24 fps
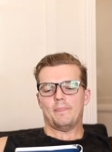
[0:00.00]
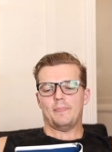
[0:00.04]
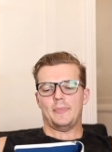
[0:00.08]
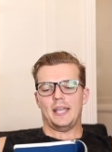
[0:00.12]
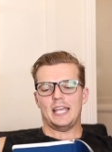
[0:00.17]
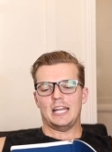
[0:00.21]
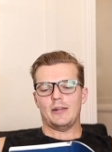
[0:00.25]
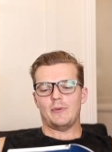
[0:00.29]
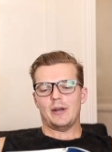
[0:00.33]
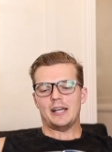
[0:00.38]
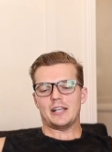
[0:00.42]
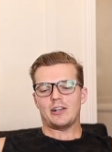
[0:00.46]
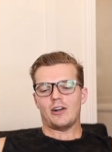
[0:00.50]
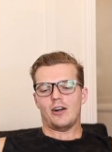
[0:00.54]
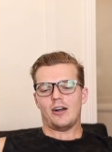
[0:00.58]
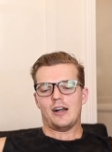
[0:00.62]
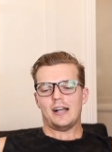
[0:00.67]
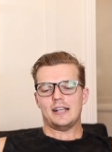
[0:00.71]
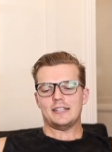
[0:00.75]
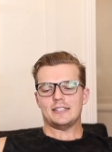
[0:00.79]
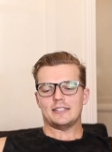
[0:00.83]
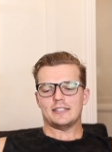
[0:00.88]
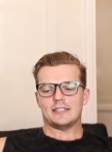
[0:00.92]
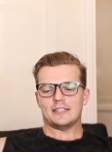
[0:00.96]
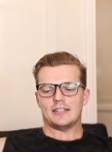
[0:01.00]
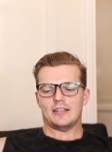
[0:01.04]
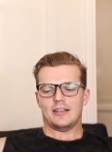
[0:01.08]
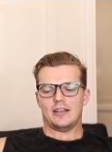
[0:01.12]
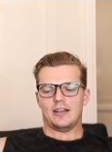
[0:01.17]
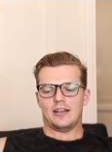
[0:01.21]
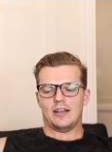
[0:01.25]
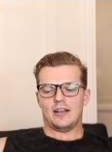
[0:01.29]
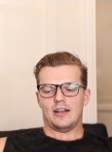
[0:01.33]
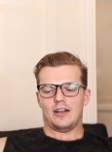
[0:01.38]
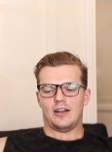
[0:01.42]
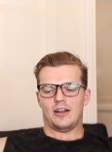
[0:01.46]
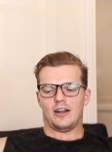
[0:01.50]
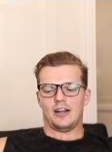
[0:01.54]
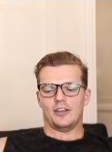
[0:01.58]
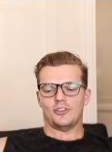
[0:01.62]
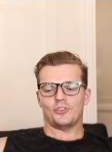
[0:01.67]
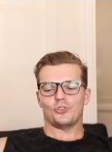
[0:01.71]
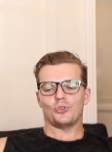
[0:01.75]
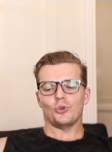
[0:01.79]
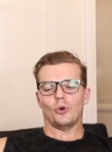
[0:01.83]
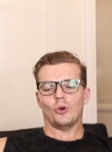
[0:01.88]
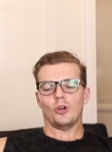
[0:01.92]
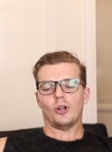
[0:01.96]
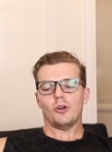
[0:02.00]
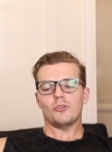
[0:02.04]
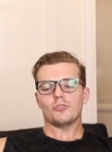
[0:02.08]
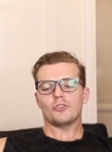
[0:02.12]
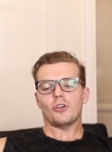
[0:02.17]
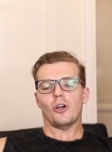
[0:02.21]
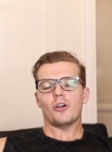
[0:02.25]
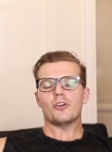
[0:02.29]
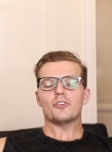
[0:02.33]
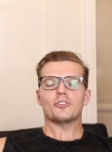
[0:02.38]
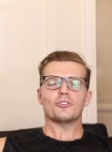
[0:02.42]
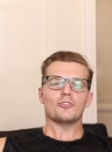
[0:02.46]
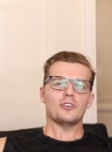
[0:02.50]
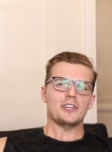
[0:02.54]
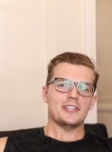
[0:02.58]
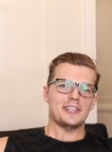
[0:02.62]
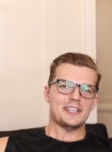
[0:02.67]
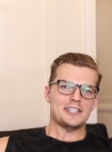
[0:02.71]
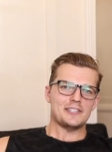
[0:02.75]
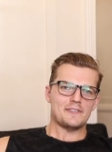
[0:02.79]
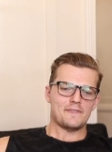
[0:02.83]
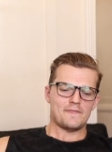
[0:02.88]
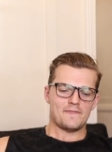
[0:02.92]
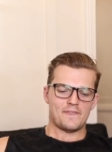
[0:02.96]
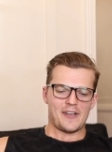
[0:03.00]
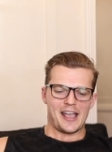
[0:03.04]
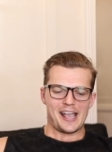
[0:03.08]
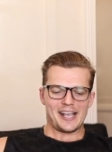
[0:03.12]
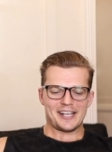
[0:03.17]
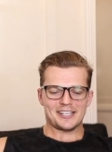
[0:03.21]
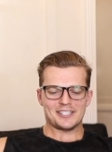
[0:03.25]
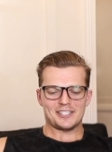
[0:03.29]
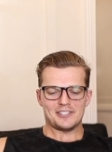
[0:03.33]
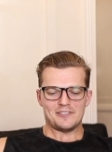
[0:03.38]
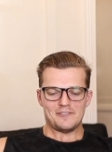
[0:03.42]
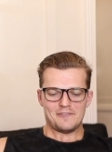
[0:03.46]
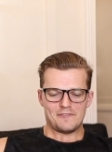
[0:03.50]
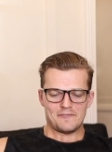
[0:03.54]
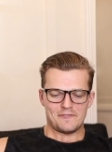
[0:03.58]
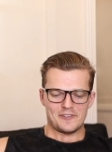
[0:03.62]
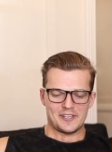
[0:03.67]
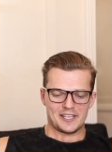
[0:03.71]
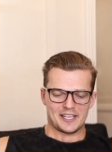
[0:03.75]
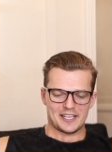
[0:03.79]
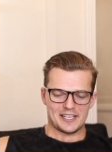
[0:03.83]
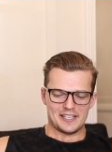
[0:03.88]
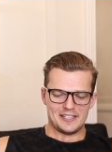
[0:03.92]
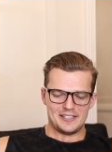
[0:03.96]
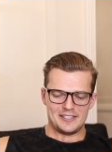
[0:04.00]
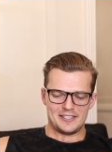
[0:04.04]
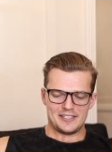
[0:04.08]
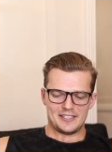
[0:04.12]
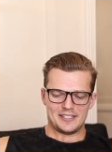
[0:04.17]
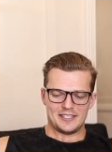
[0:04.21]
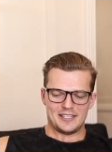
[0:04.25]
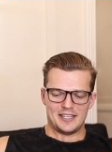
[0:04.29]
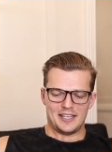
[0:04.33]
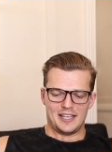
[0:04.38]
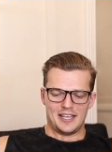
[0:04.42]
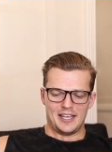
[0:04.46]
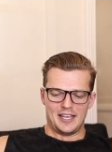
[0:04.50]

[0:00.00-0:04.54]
anyway guys, I thought I'd go through these facts and figures